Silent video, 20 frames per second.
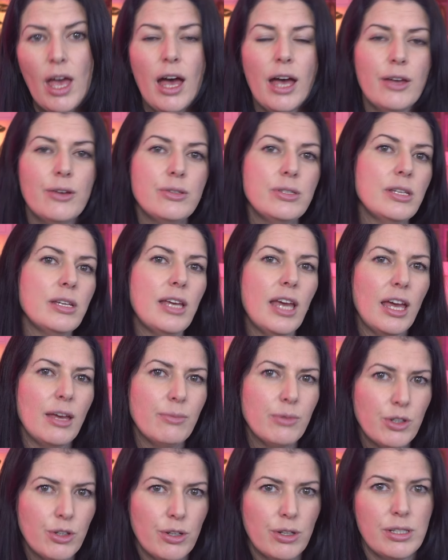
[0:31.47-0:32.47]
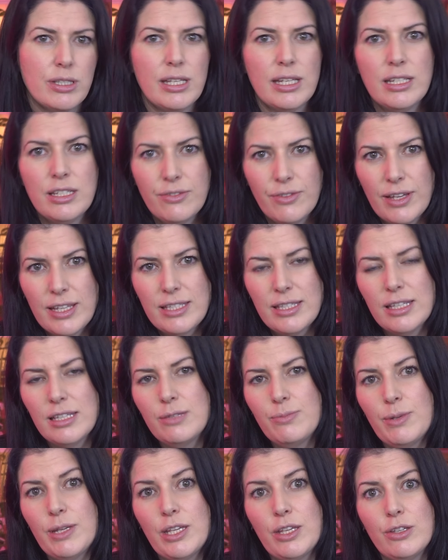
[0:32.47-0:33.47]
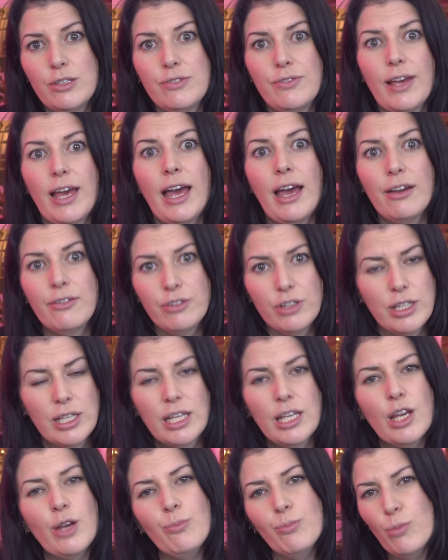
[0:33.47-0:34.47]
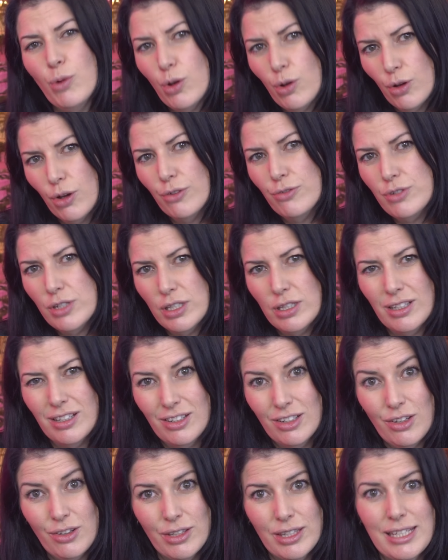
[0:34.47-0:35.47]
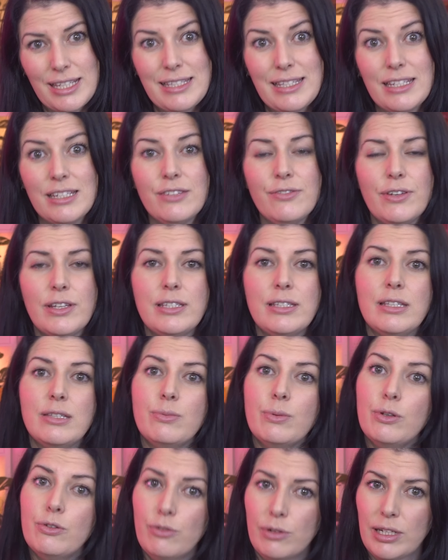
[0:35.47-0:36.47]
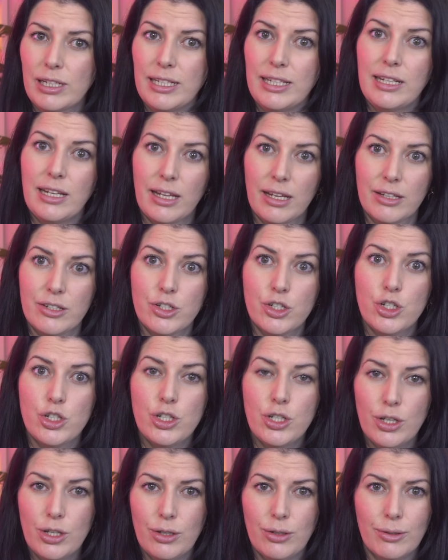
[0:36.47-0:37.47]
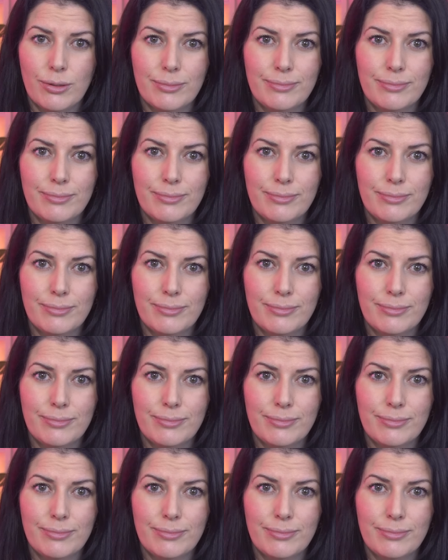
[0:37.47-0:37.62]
I also came across interfaces being used for everything, and more often than not, these interfaces were really large too.